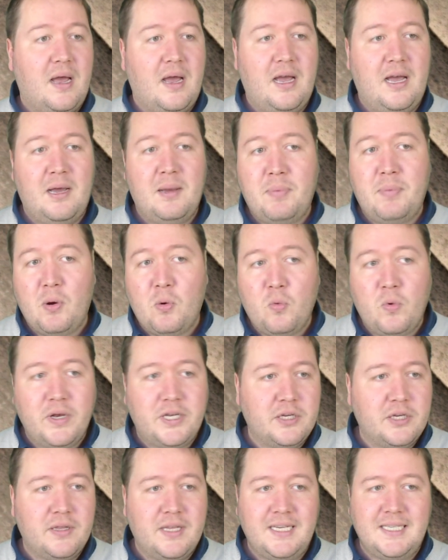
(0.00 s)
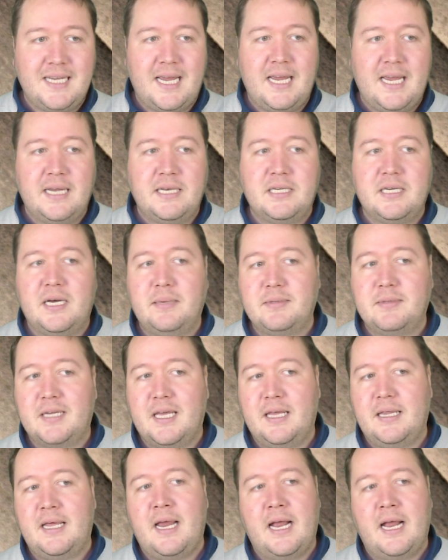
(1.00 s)
But which of these hand types
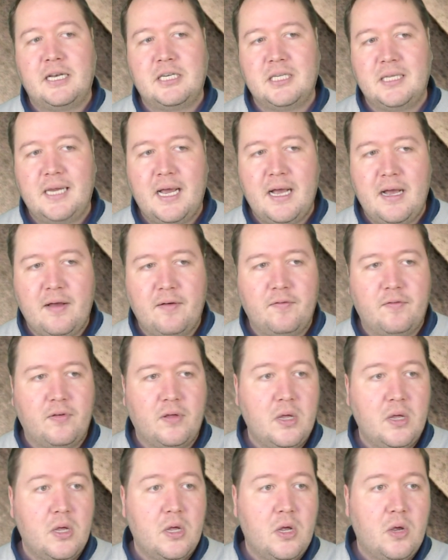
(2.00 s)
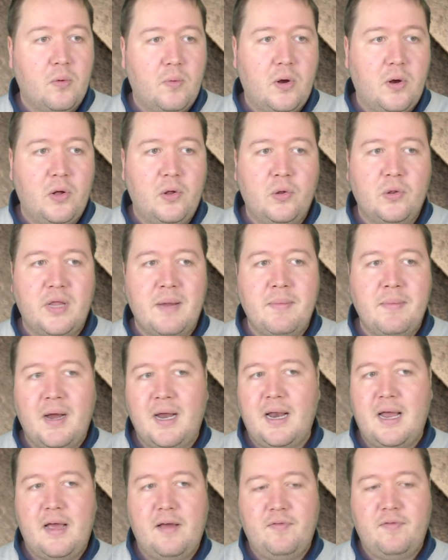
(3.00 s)
can they actually have? Well, they
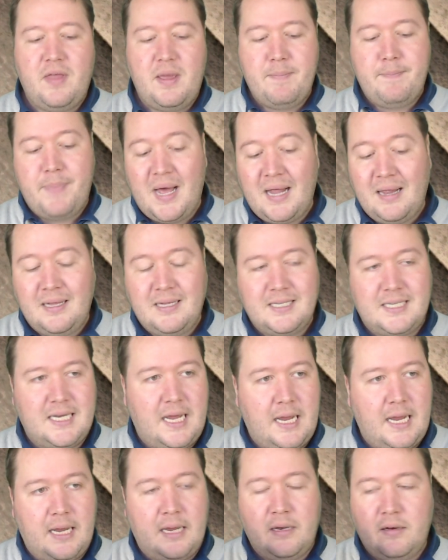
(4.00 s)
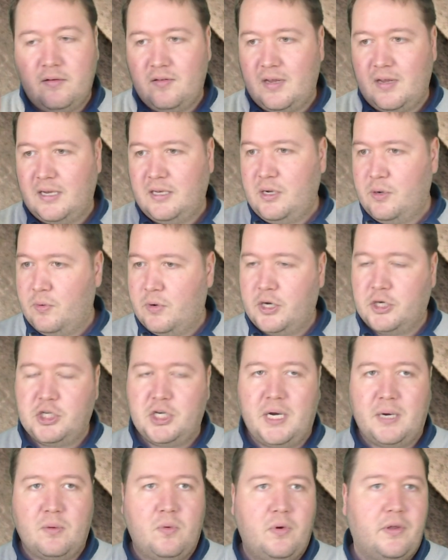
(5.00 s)
might have their balanced hand, and you want to
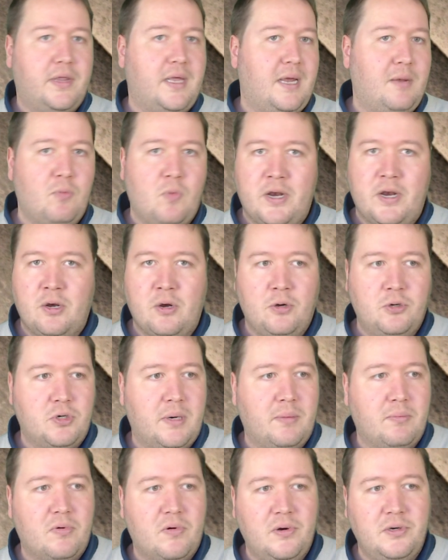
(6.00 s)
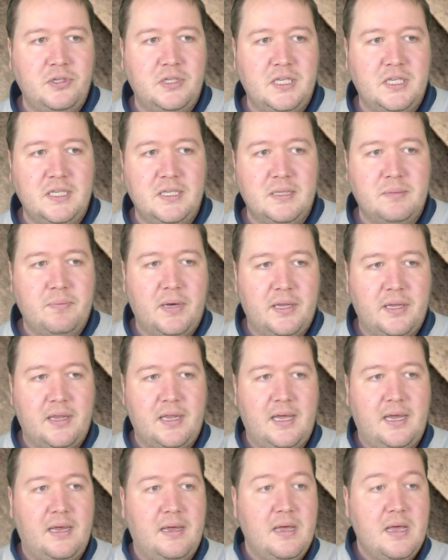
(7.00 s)
check what their 1 no trump range is, but
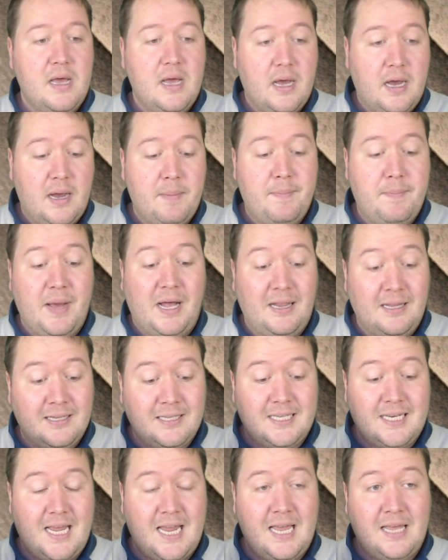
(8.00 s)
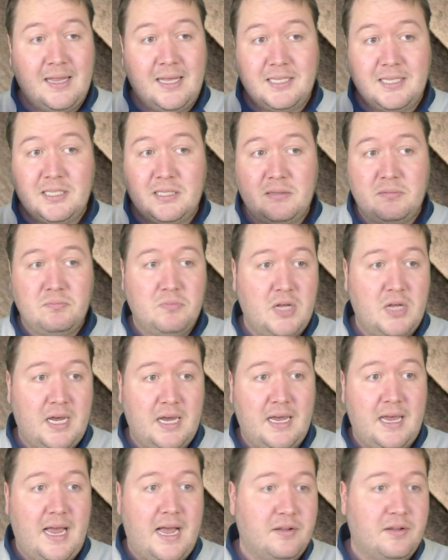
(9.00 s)
their balanced hand that's
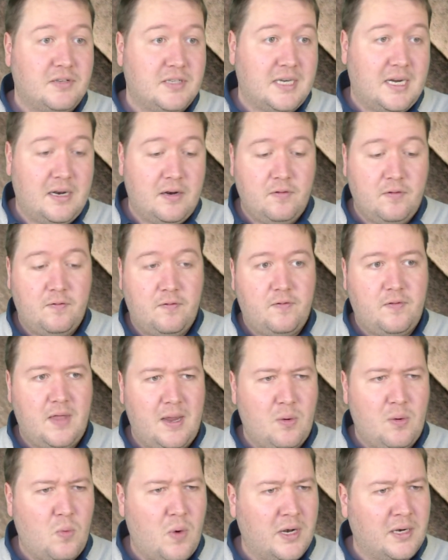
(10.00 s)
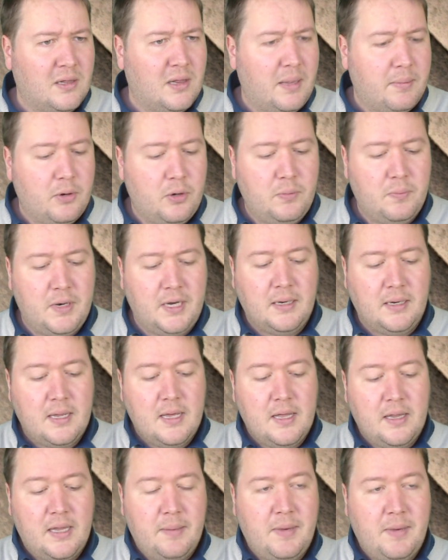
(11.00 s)
outside of their 1 club opening,
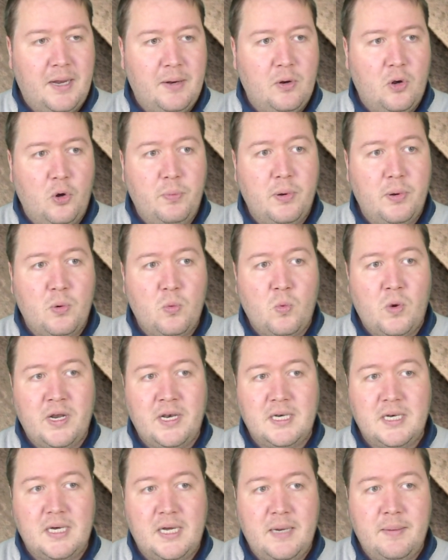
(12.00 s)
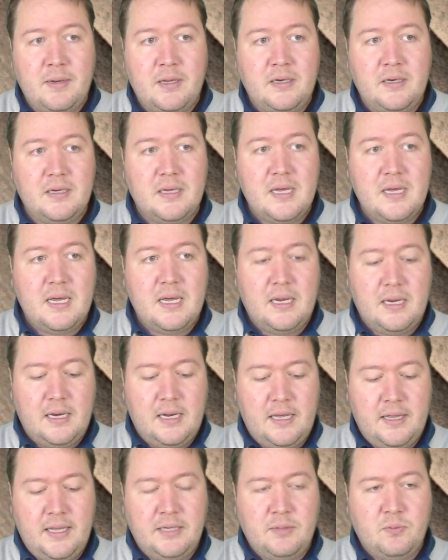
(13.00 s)
they might open 1 diamond
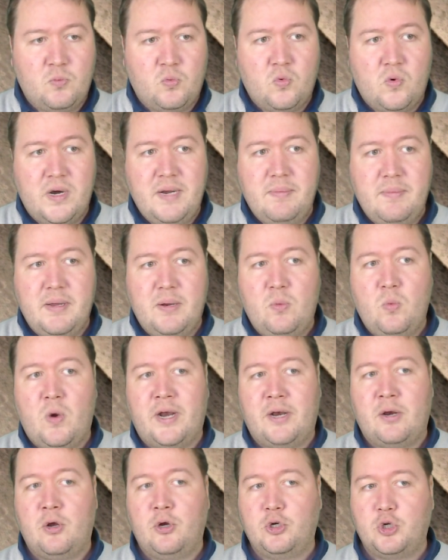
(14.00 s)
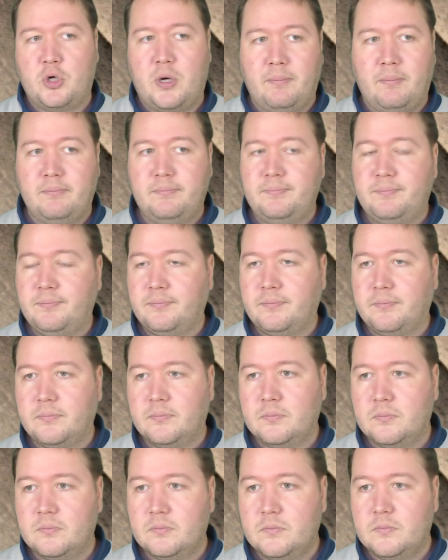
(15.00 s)
and then rebid 1 no trump.
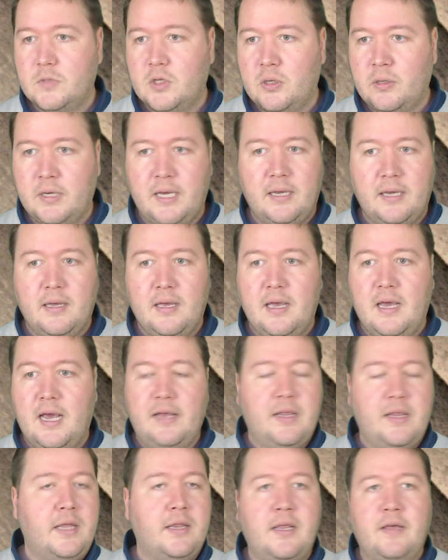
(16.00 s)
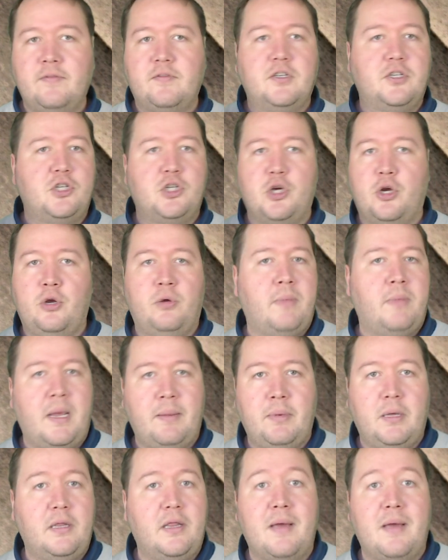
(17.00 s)
Okay, and then they've just shown
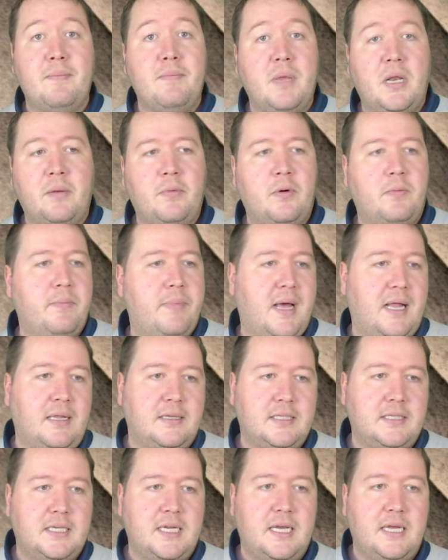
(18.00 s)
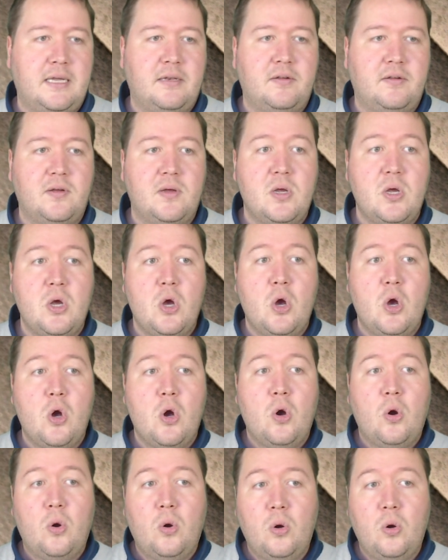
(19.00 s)
maybe their minimum balanced hand.
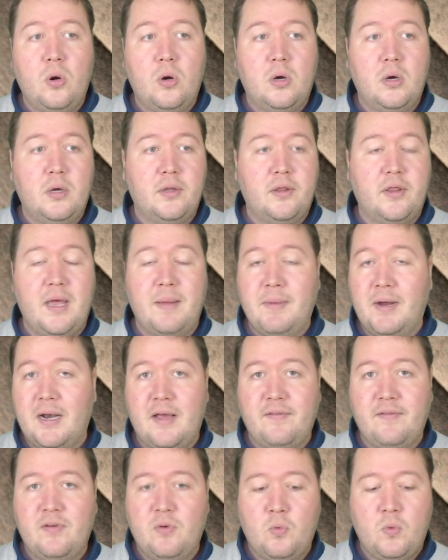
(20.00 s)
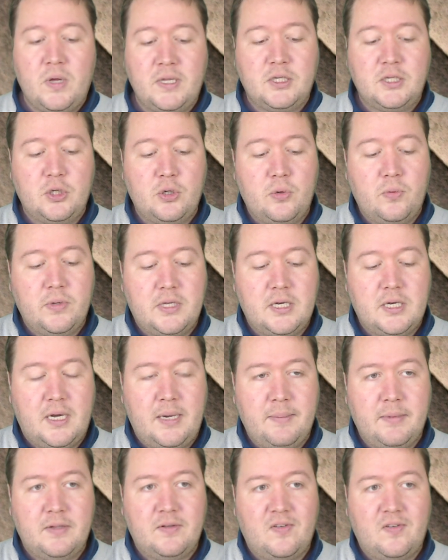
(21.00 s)
Or they might have a 1 suited with
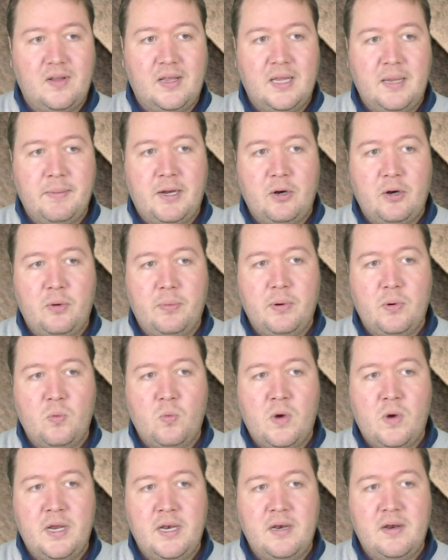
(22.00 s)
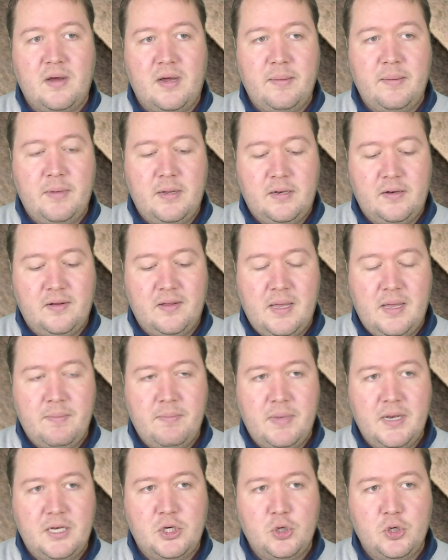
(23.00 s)
diamonds, and they might open 1 diamond and then
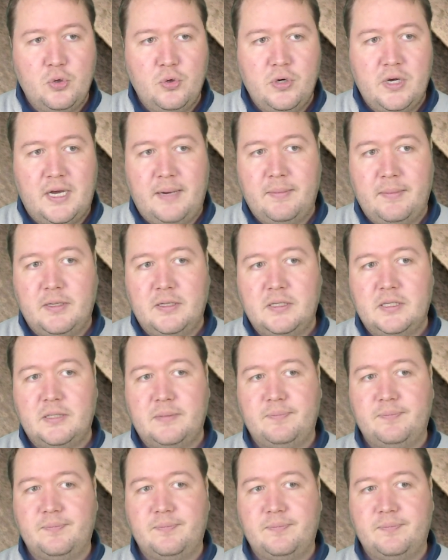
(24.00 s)
bid 2 diamonds.